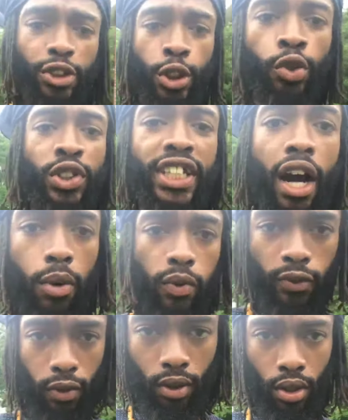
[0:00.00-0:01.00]

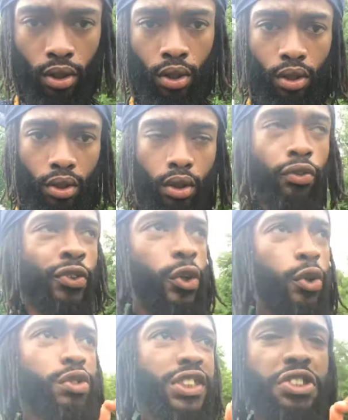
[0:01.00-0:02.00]
yourself? Do
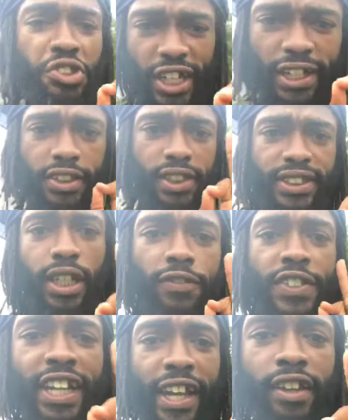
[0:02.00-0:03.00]
you subject yourself
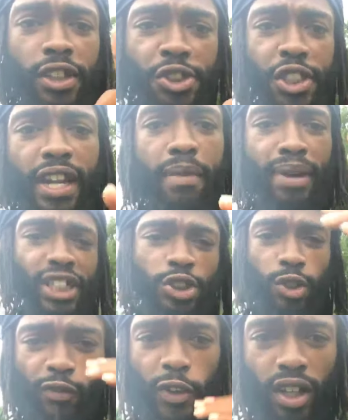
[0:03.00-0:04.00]
to energy that makes you
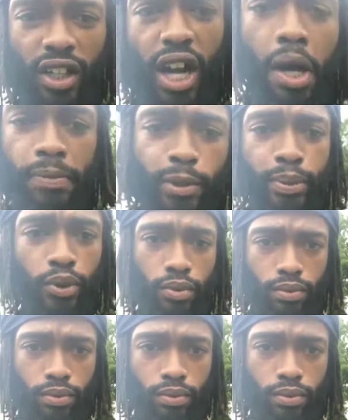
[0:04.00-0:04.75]
feel uncomfortable?